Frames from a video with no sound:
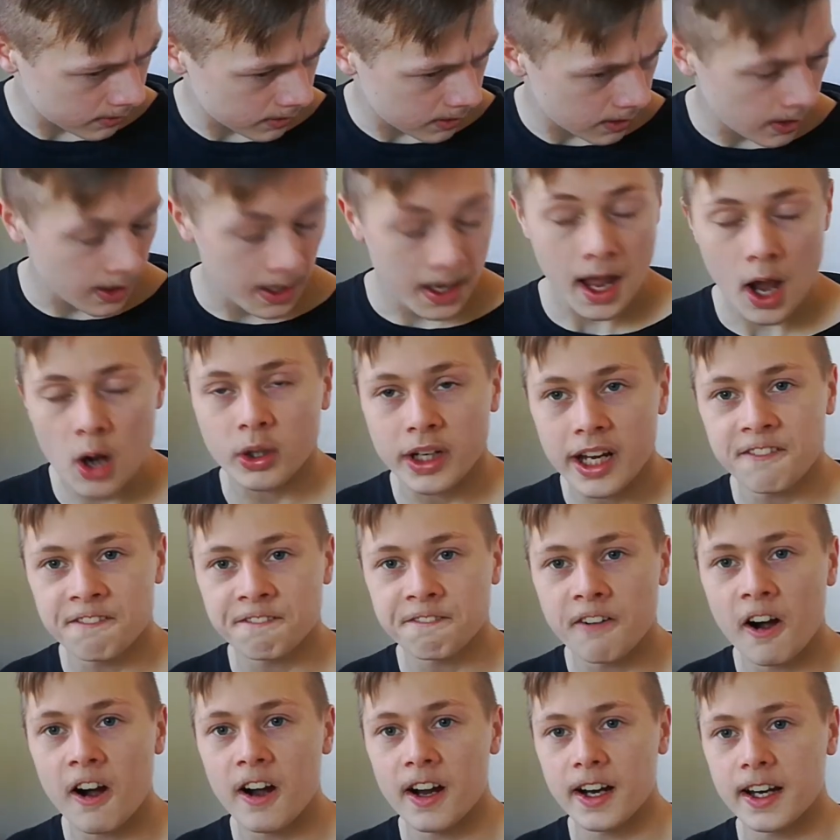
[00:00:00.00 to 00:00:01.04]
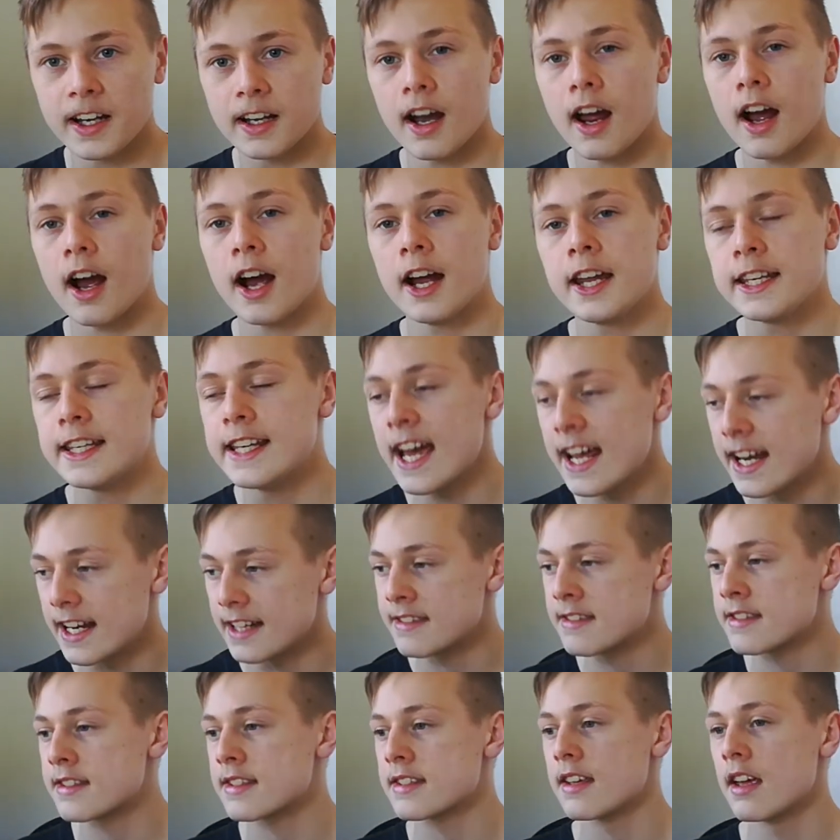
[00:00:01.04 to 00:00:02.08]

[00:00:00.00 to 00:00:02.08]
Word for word: Okay, fine, I get it.